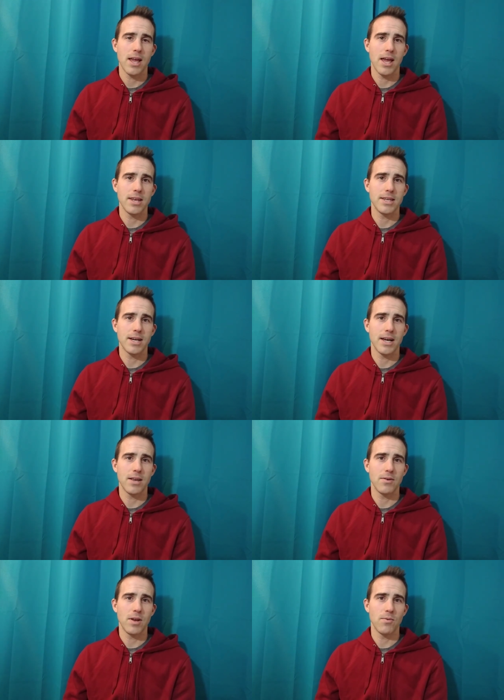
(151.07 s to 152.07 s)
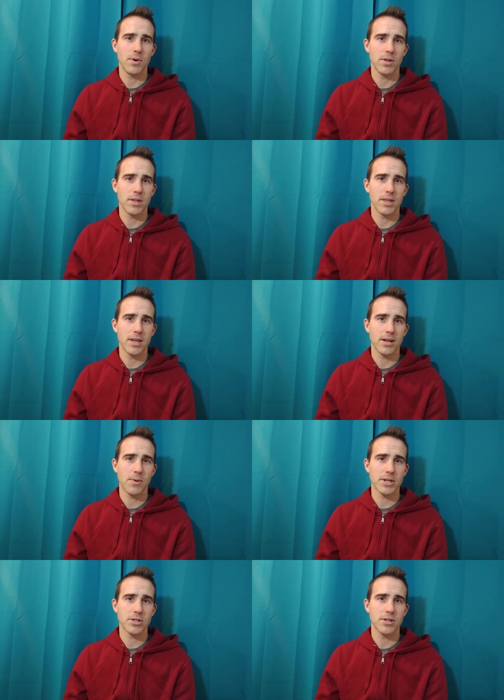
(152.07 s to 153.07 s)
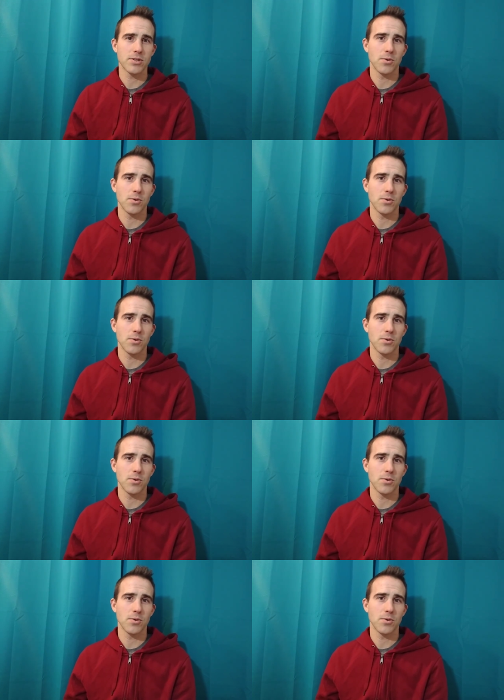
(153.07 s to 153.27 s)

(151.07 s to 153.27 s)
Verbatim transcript: And uh, and and really, the question is: